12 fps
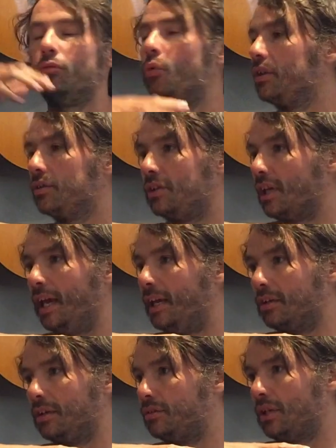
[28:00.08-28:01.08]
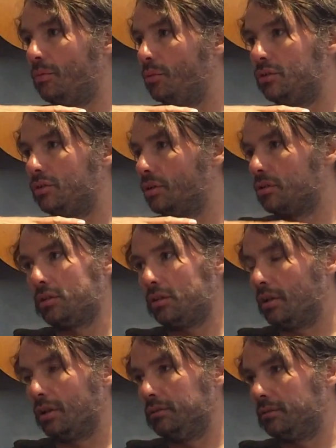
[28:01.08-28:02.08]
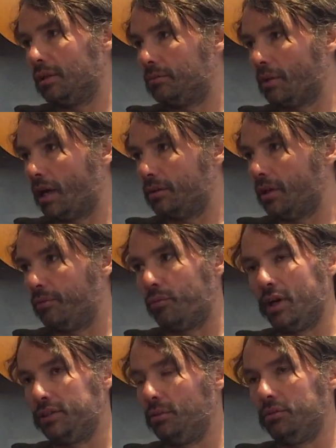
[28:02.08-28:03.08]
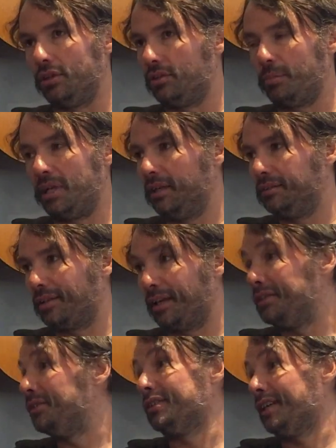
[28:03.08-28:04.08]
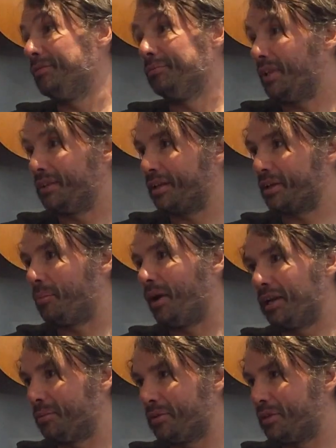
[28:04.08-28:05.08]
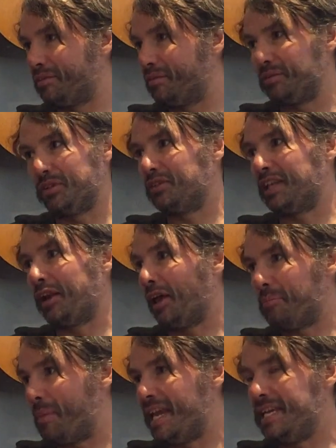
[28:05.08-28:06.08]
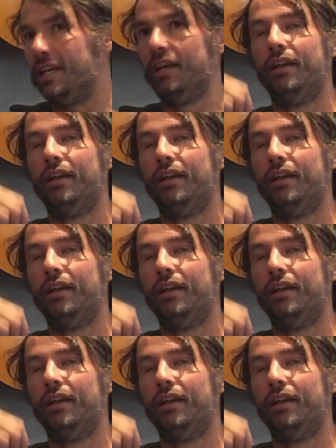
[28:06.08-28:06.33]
didn't want to sing it because it was just, otherwise it would just be, like you said, like a Pineapple Thief. It would just sound like me.